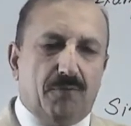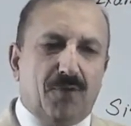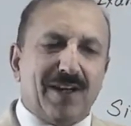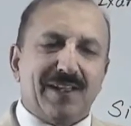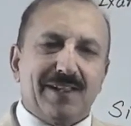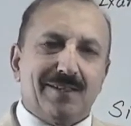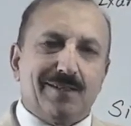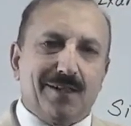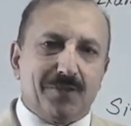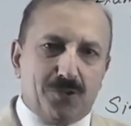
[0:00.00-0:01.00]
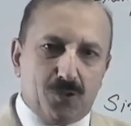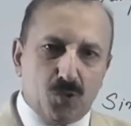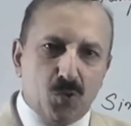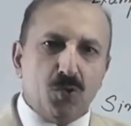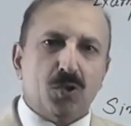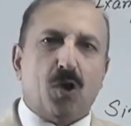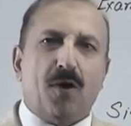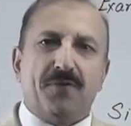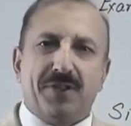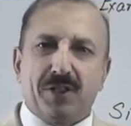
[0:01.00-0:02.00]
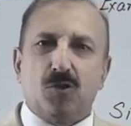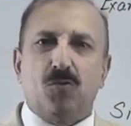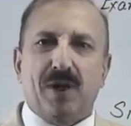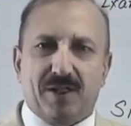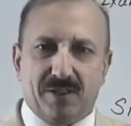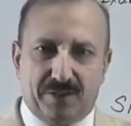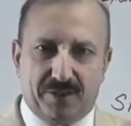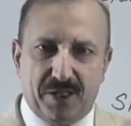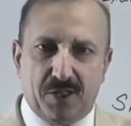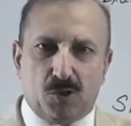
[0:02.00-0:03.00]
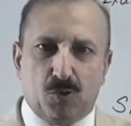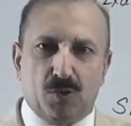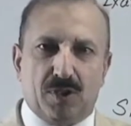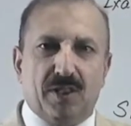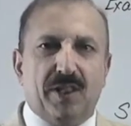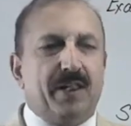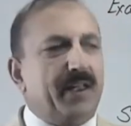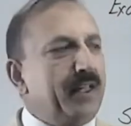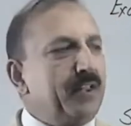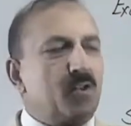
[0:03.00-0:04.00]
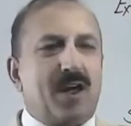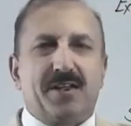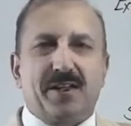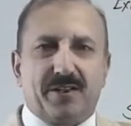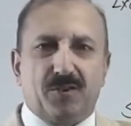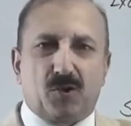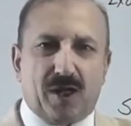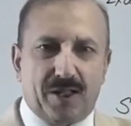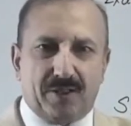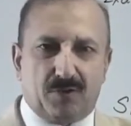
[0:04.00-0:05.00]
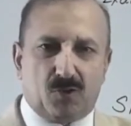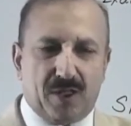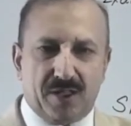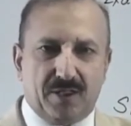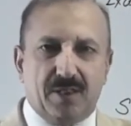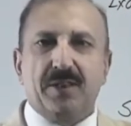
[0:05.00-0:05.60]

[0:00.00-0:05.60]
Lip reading: what is the use of trigonometric ratios in right angle triangle.